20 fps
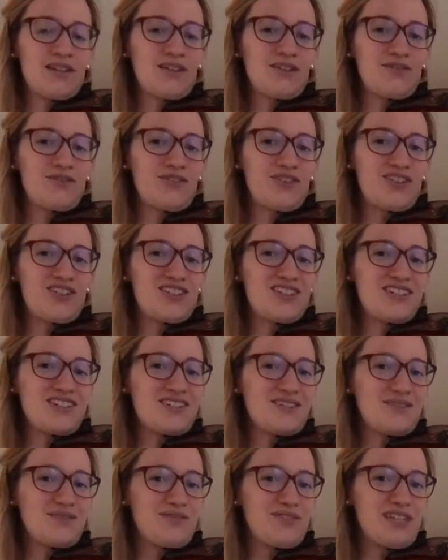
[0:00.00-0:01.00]
first
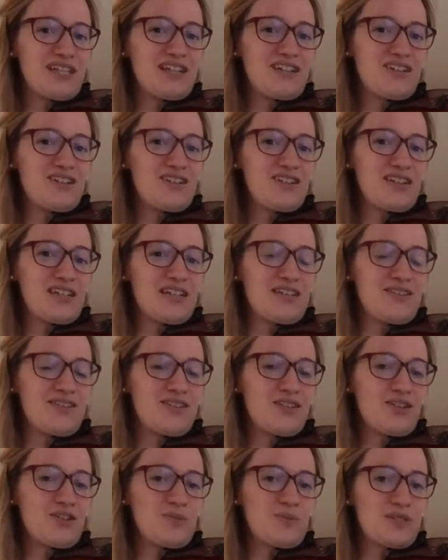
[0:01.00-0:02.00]
finger in
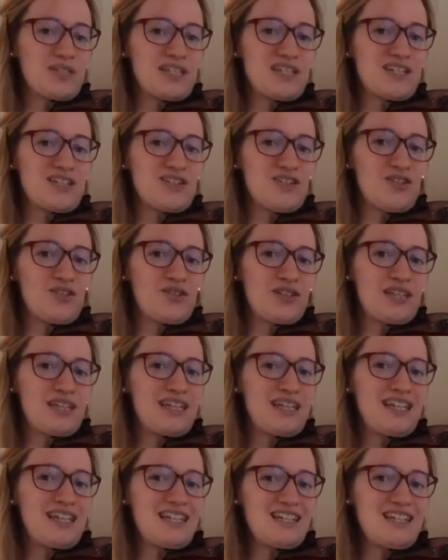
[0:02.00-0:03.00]
third position on the
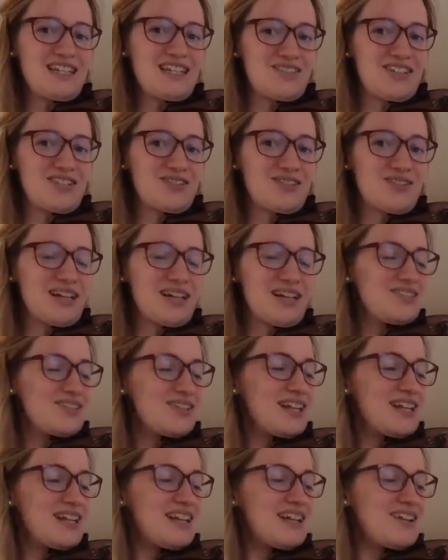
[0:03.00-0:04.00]
E string.
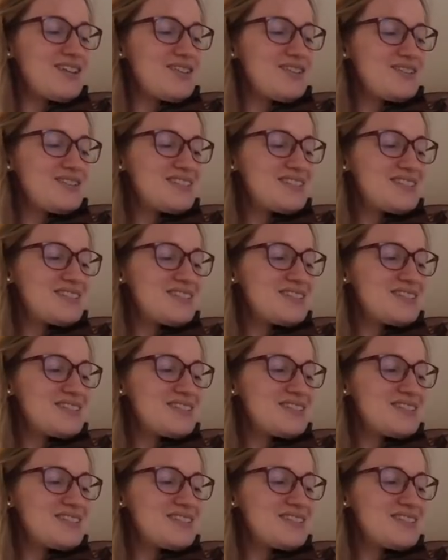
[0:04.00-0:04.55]
Try it right now.